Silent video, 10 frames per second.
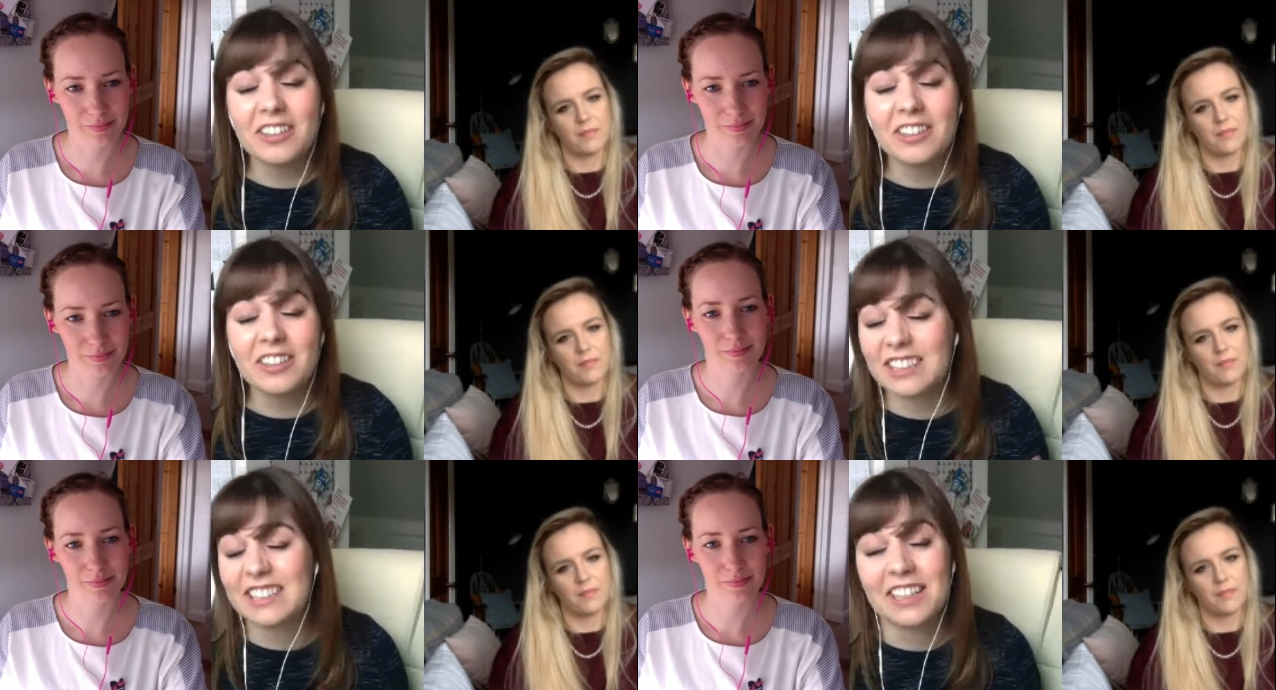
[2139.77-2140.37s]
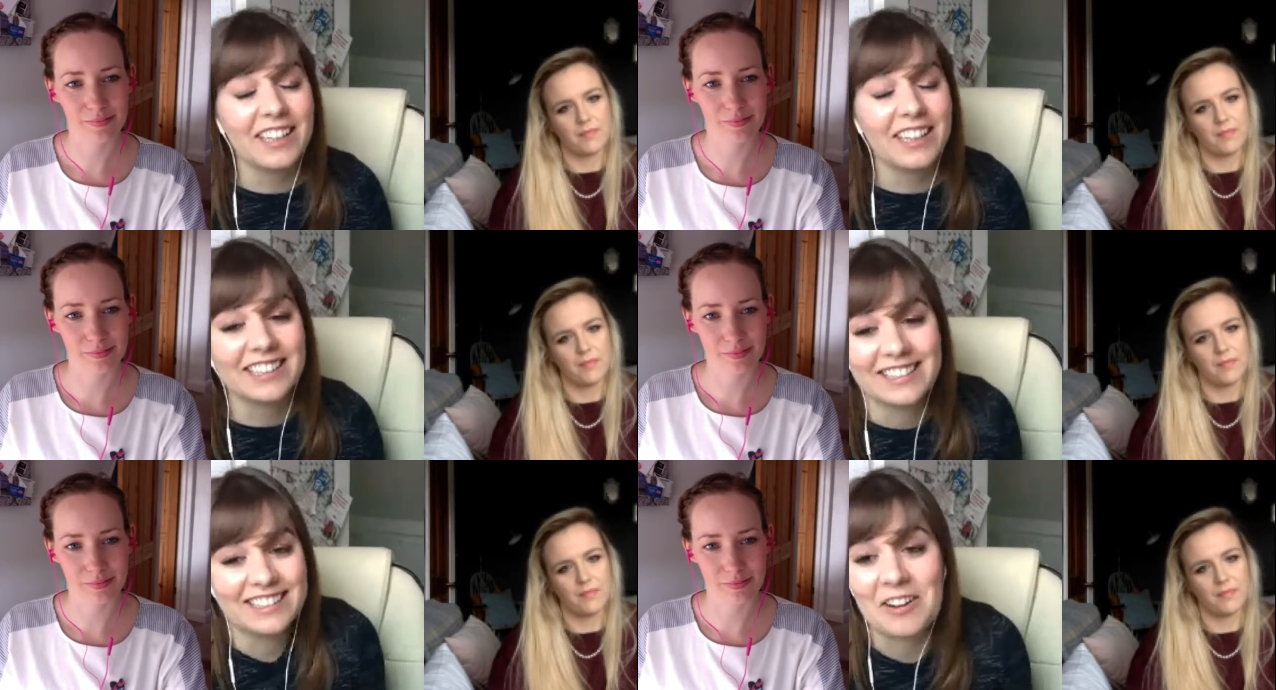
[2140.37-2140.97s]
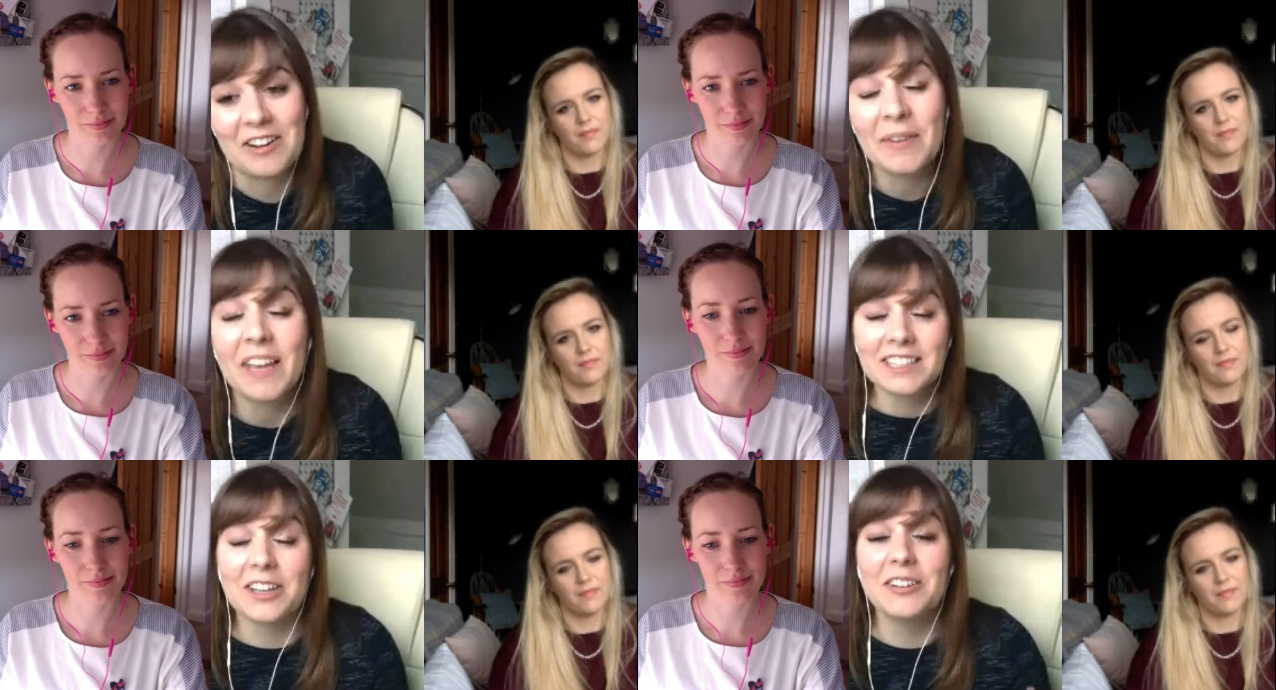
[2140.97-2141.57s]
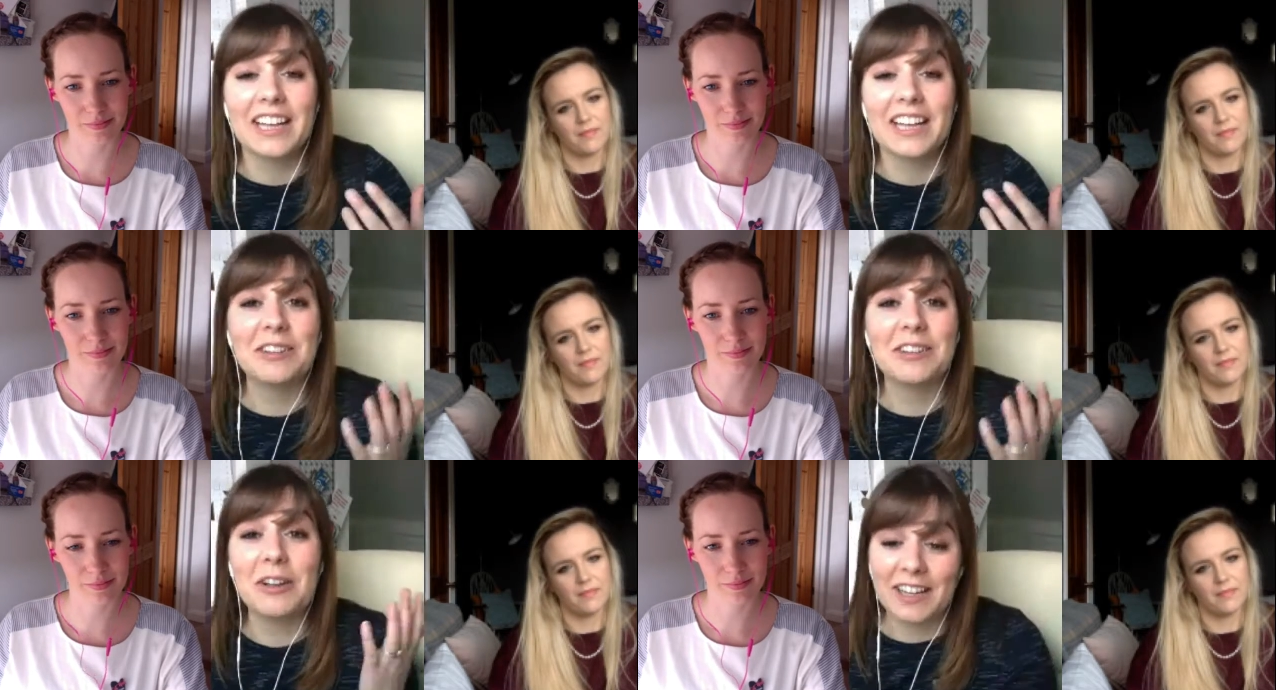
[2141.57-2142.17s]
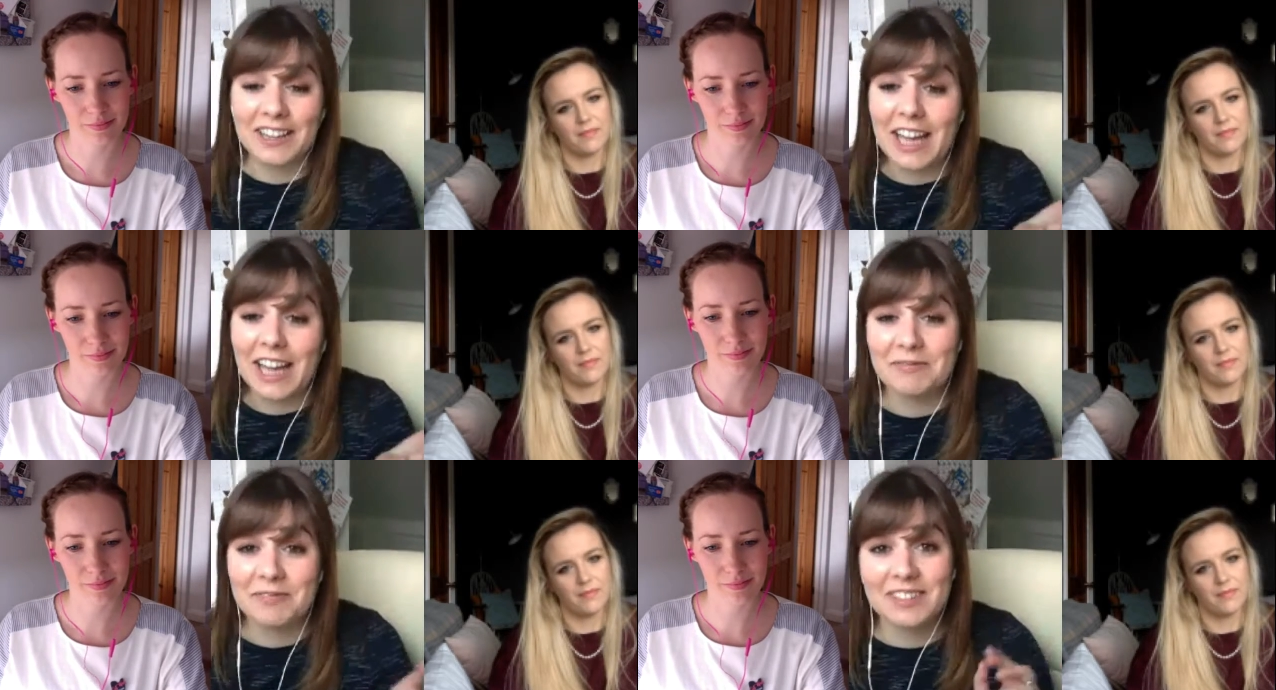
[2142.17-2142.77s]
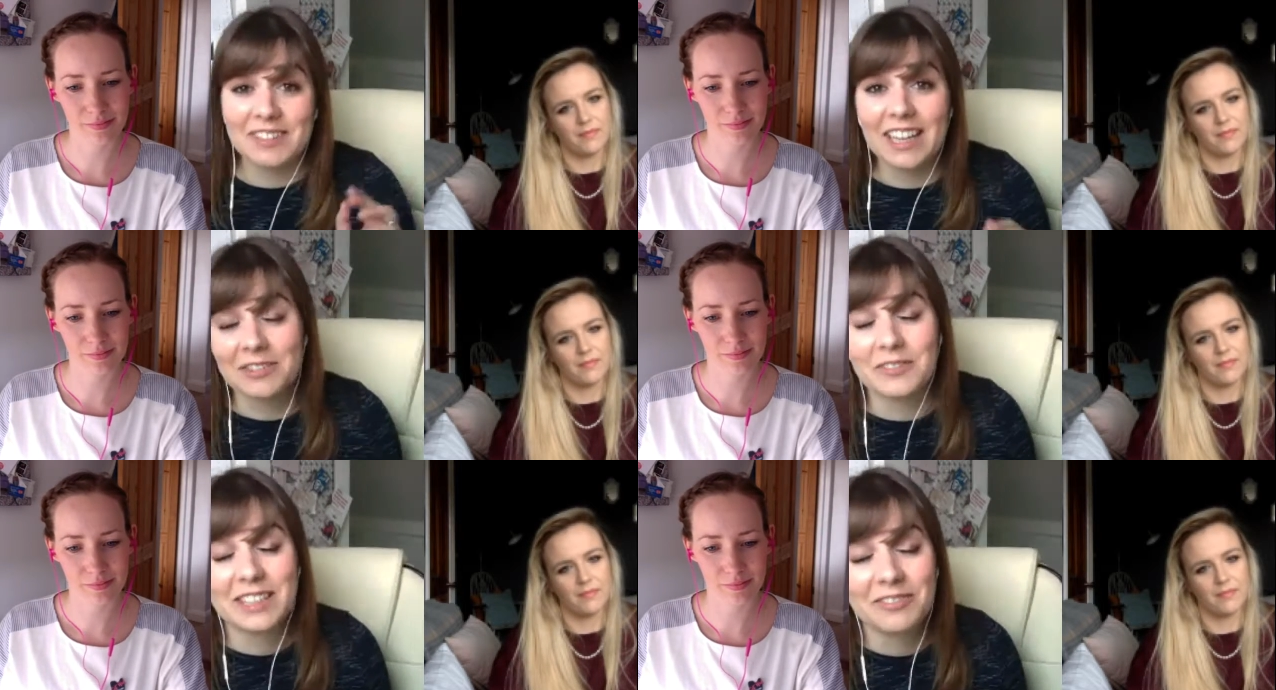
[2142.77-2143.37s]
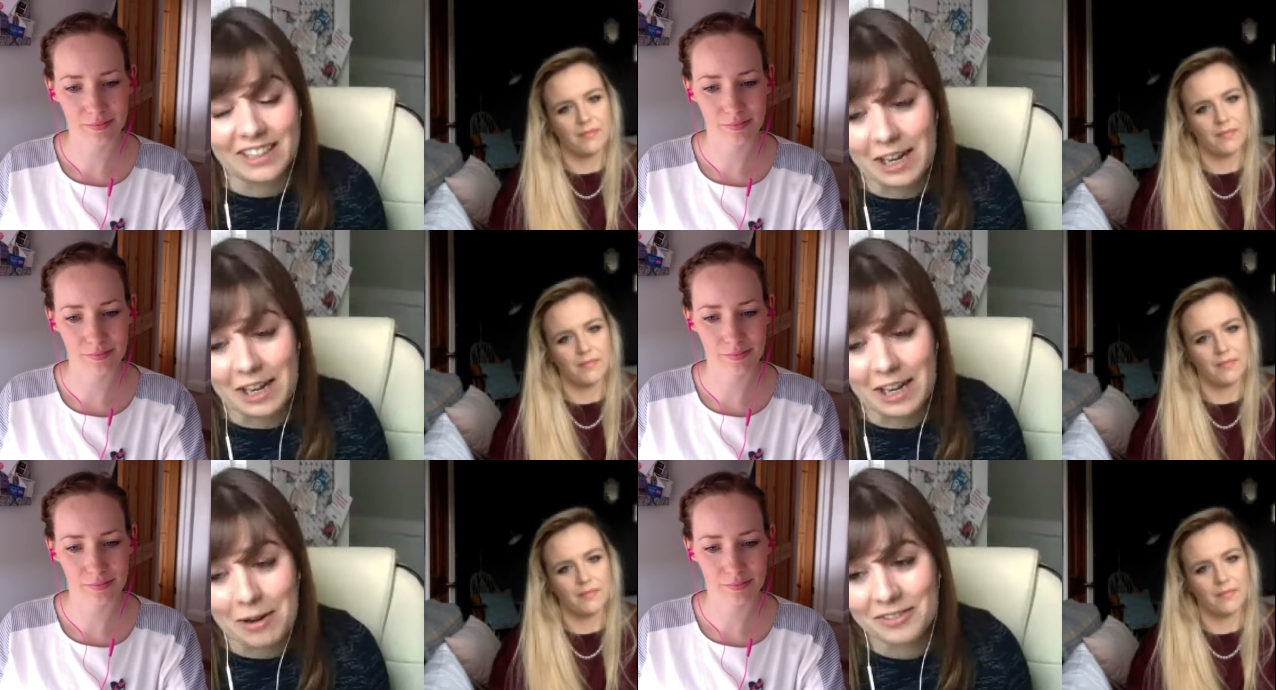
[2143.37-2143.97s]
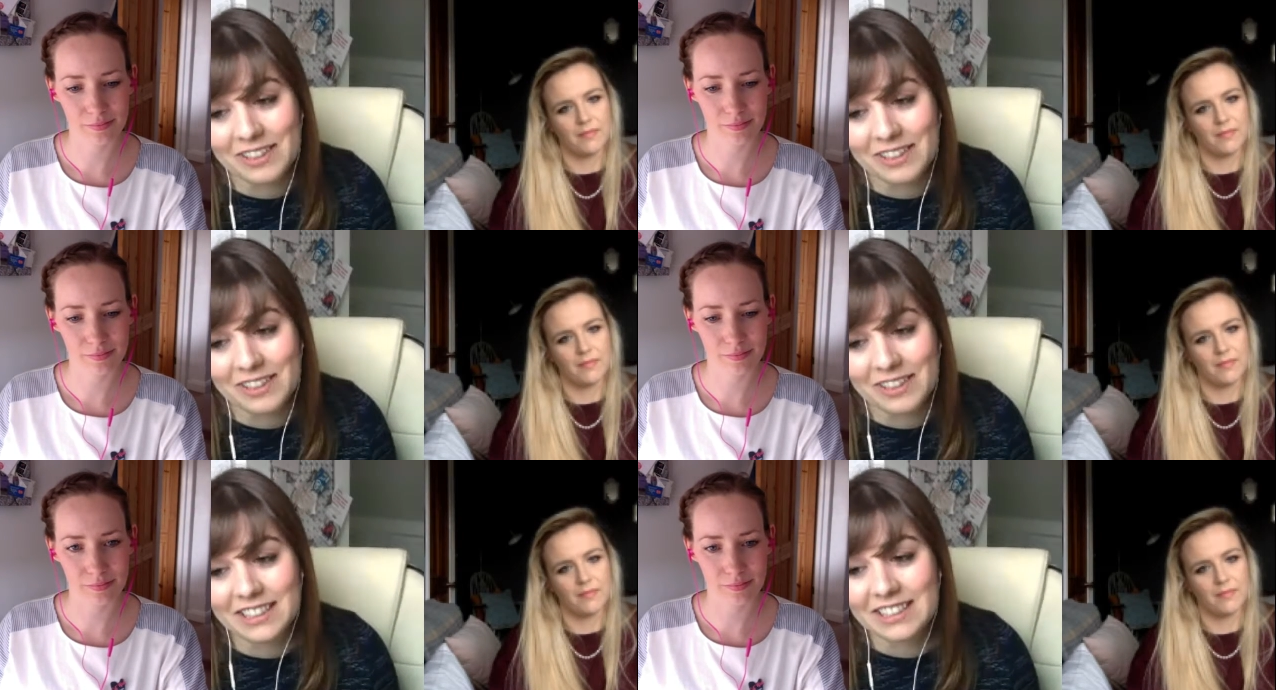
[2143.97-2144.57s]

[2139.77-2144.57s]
Speaker 1: we just can't decide and so mm. so yeah, so I think that that's obviously really helpful, isn't